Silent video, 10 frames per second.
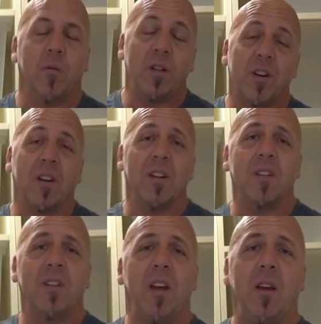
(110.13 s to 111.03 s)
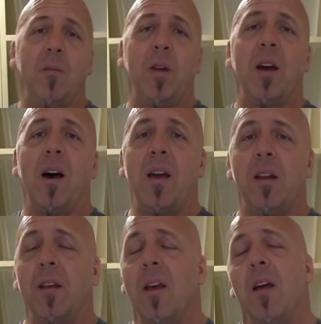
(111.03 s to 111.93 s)
which are gonna stay
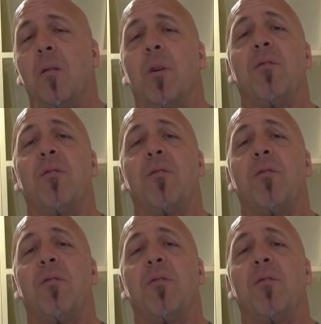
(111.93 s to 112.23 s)
behind. My